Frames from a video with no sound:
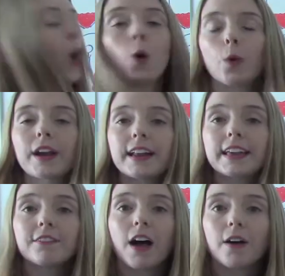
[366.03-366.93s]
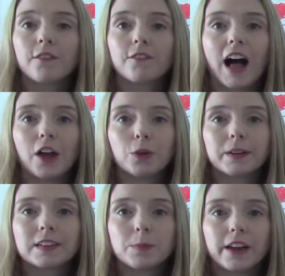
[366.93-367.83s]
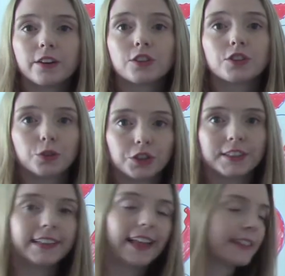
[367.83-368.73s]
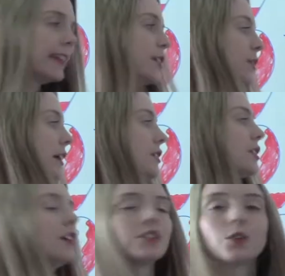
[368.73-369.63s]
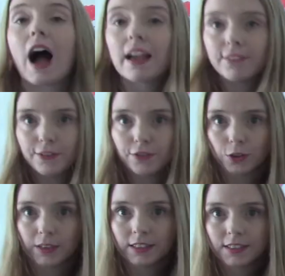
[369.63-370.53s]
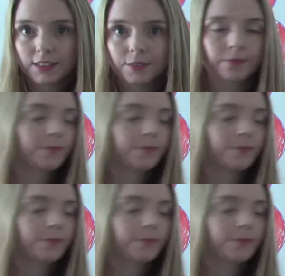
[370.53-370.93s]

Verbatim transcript: We're going to give volume expanders, usually lactated ringers, so IV fluids.